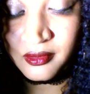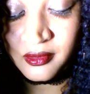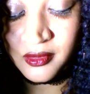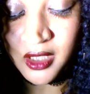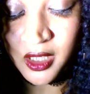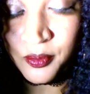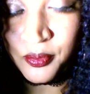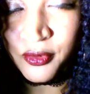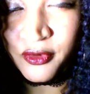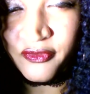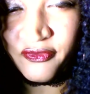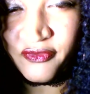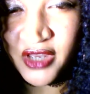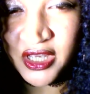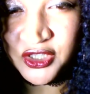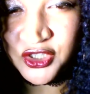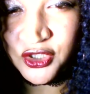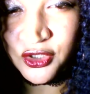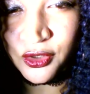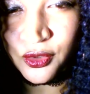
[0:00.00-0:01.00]

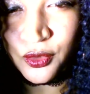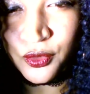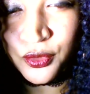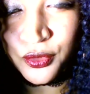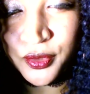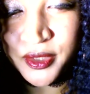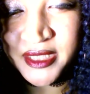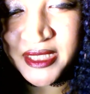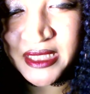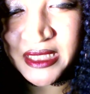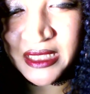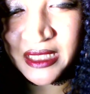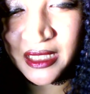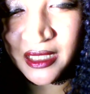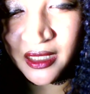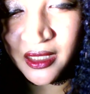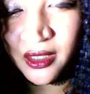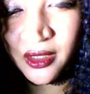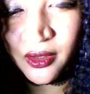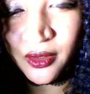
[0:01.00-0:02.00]
who is
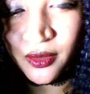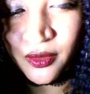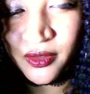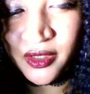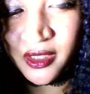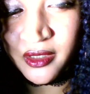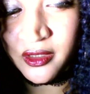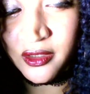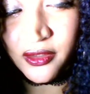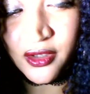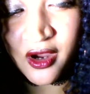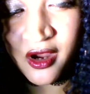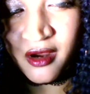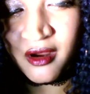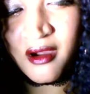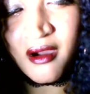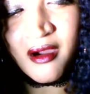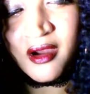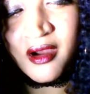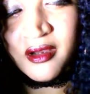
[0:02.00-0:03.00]
skilled in the dark
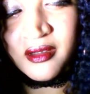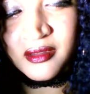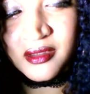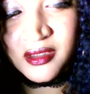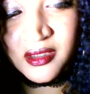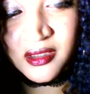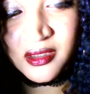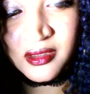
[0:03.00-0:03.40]
arts,